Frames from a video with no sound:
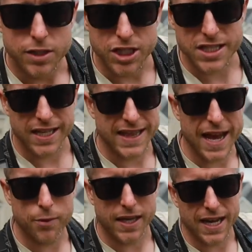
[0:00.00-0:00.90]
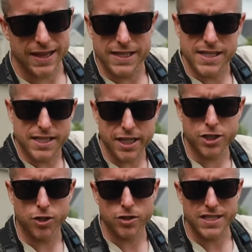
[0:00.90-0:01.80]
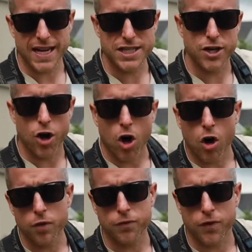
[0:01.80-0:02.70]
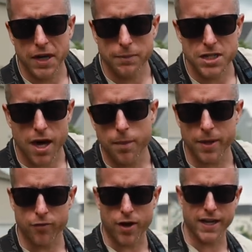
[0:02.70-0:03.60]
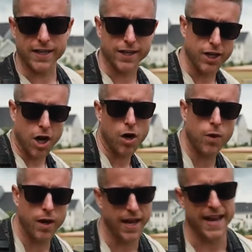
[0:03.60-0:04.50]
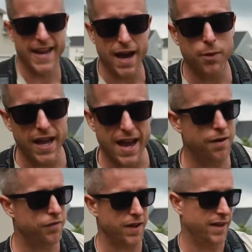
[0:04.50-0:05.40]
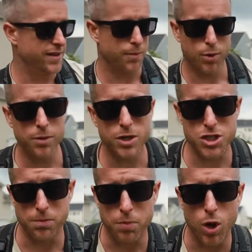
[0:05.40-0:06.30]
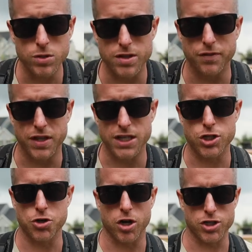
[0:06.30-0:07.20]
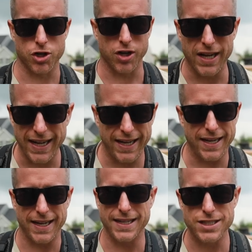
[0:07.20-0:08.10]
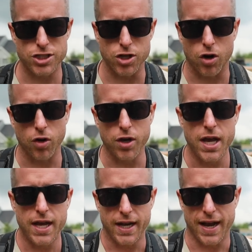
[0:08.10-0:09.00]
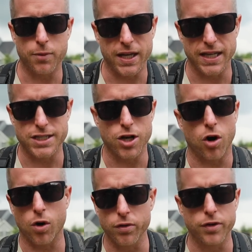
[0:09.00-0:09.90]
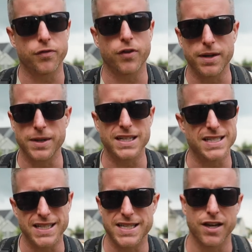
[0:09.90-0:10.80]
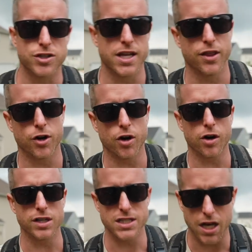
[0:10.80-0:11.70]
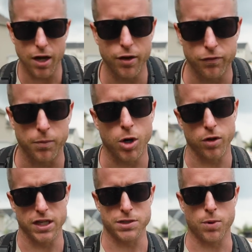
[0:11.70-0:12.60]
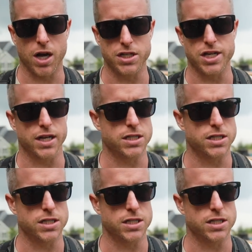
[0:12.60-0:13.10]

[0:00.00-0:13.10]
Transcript: Just like that, we got this additional section all framed up and ready to go. And now we have pretty much the bones of this structure in installed. Now we get to all of the framing details and there are a ton of them on this project.